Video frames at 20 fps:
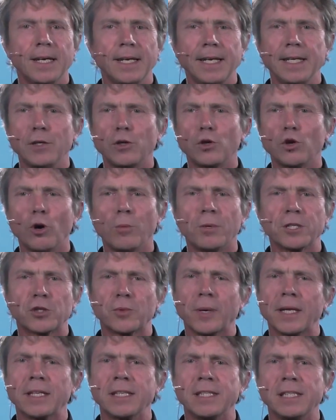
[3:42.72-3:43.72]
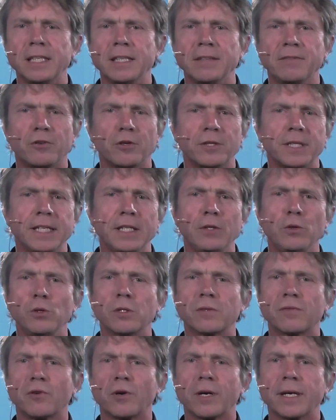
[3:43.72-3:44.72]
In the Global Strategy for the E
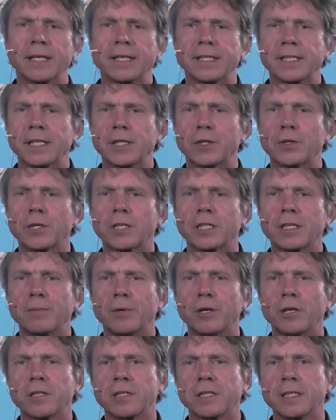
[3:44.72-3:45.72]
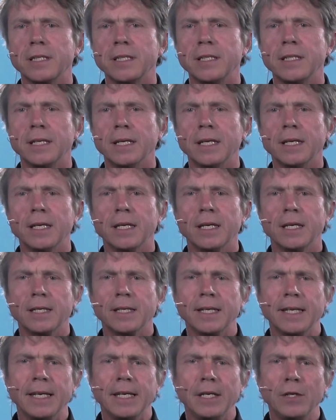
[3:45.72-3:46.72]
U's Foreign and Security Policy,
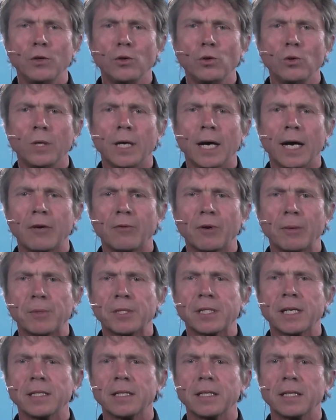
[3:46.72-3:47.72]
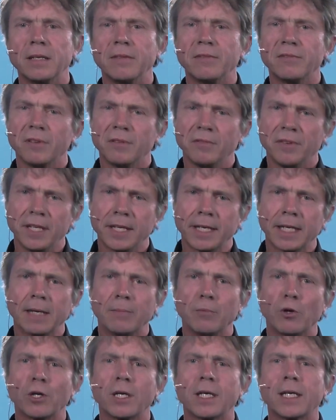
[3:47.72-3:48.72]
the E U High Representative Federica
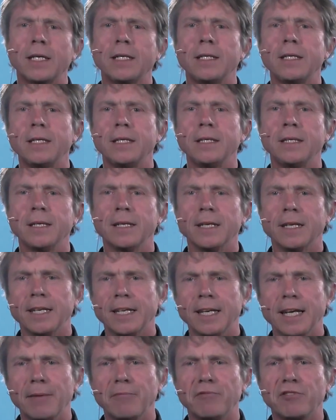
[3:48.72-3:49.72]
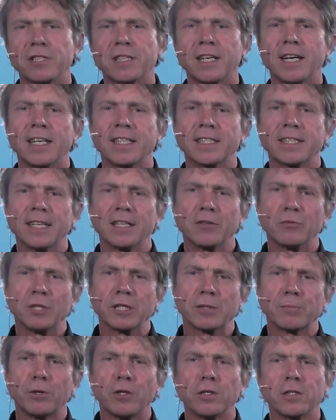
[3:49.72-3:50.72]
Mogherini emphasized that
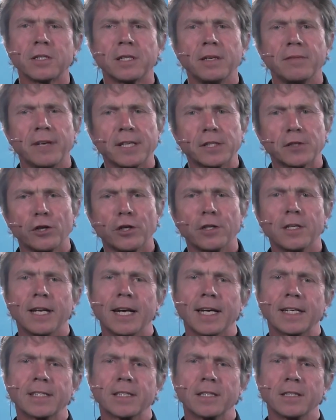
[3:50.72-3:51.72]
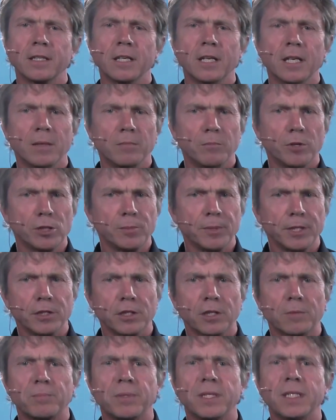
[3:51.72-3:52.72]
responsive external action must be
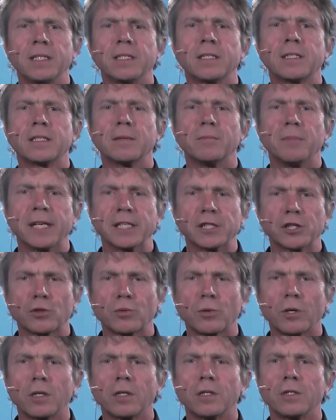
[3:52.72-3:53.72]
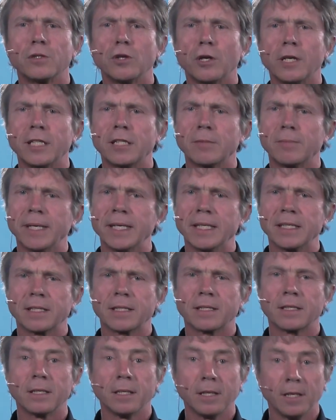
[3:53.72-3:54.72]
underpinned by a strong knowledge
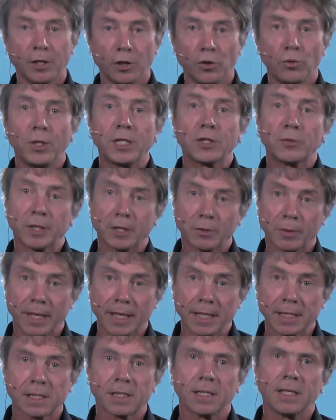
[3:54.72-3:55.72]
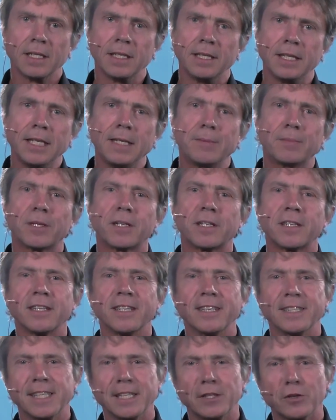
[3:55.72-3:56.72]
base, which requires a deeper
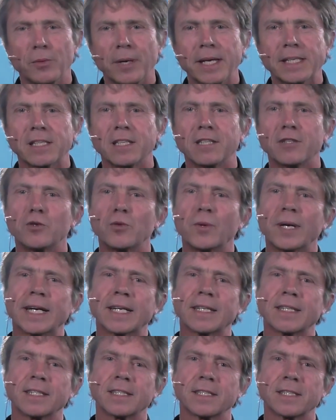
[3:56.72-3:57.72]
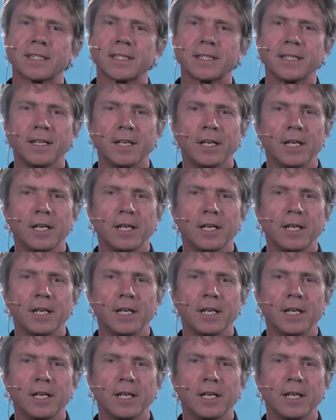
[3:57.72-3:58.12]
situational awareness,